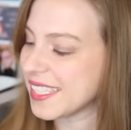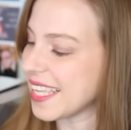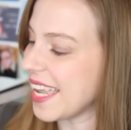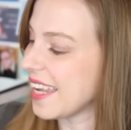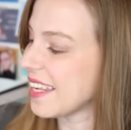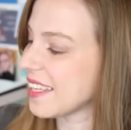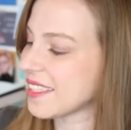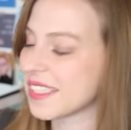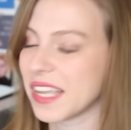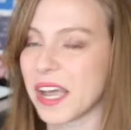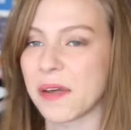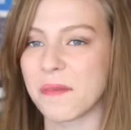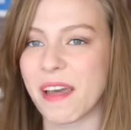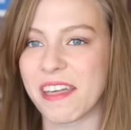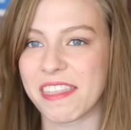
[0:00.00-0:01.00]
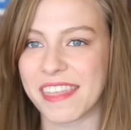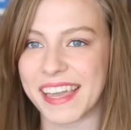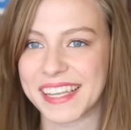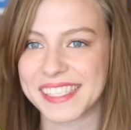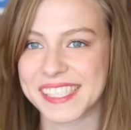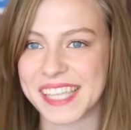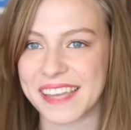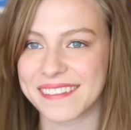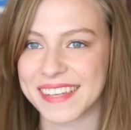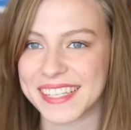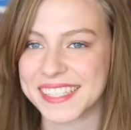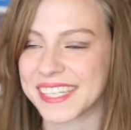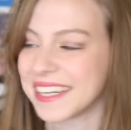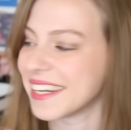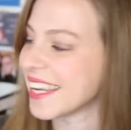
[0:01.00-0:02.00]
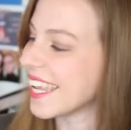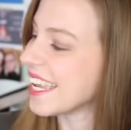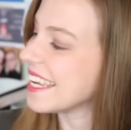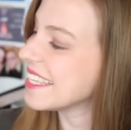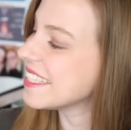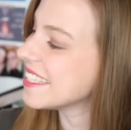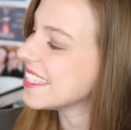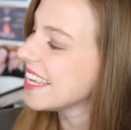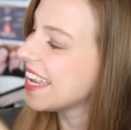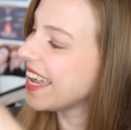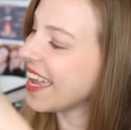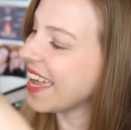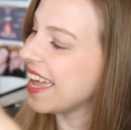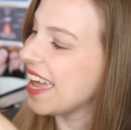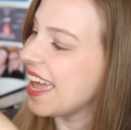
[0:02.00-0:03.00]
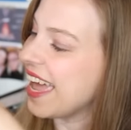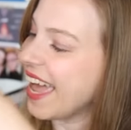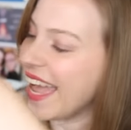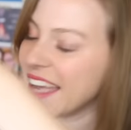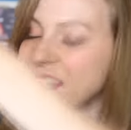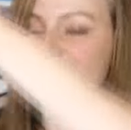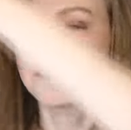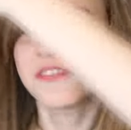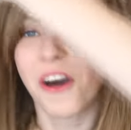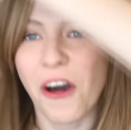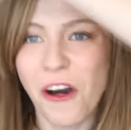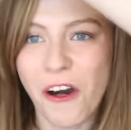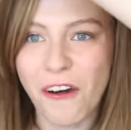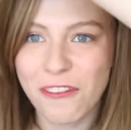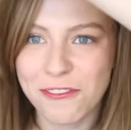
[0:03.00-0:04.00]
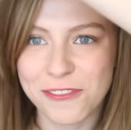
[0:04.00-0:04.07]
sent some Thanksgiving turkeys and fall